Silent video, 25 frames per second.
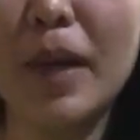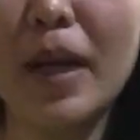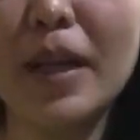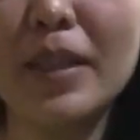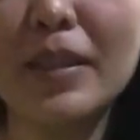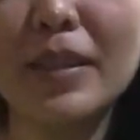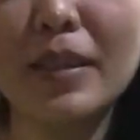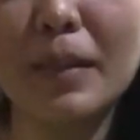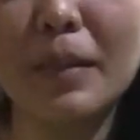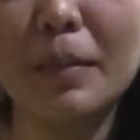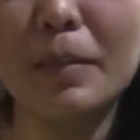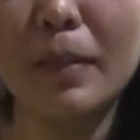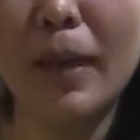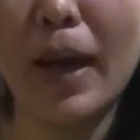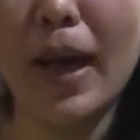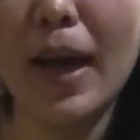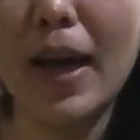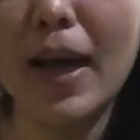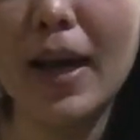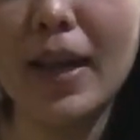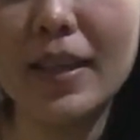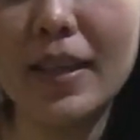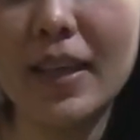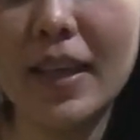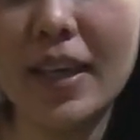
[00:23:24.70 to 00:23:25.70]

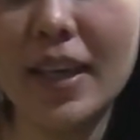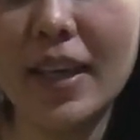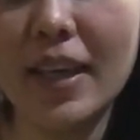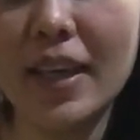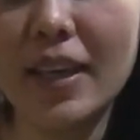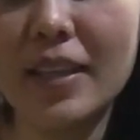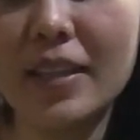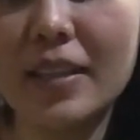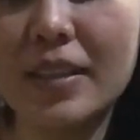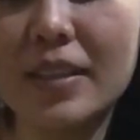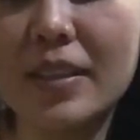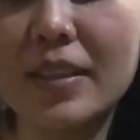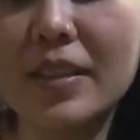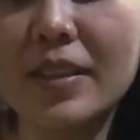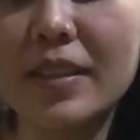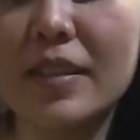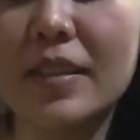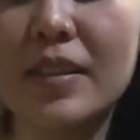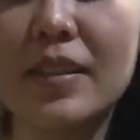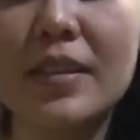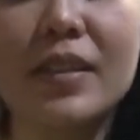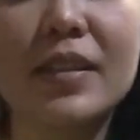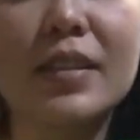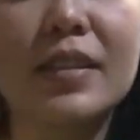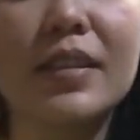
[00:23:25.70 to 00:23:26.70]
bag is
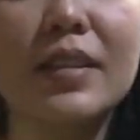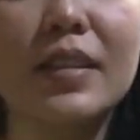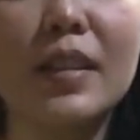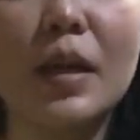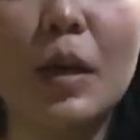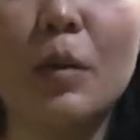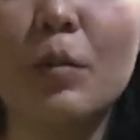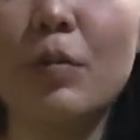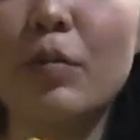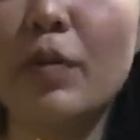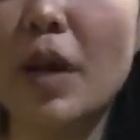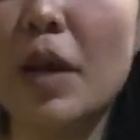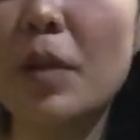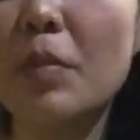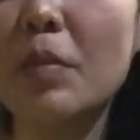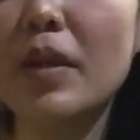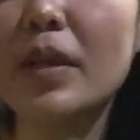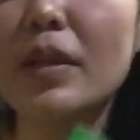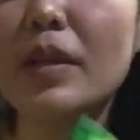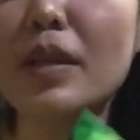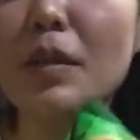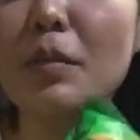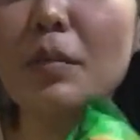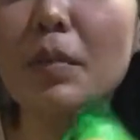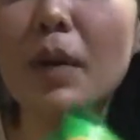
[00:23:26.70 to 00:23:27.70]
ang
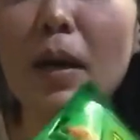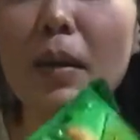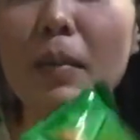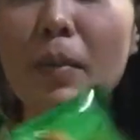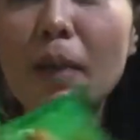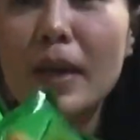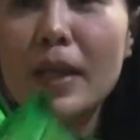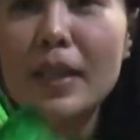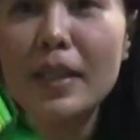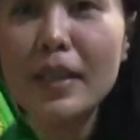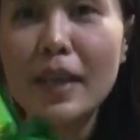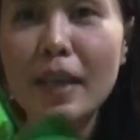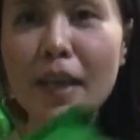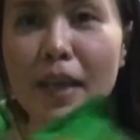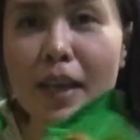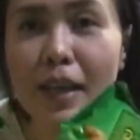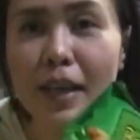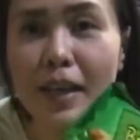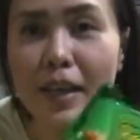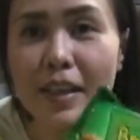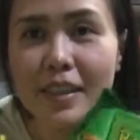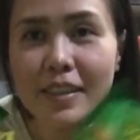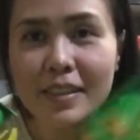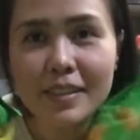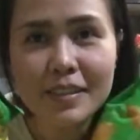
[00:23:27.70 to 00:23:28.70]
favorite ni Baba
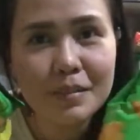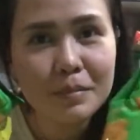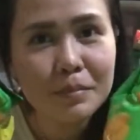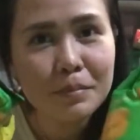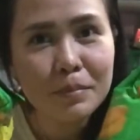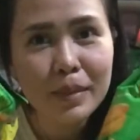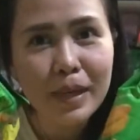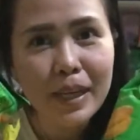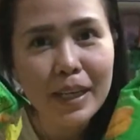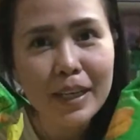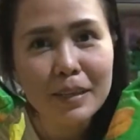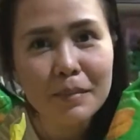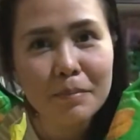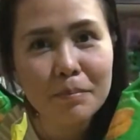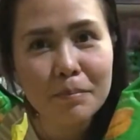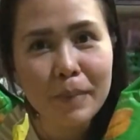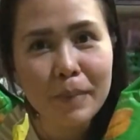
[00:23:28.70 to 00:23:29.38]
na bread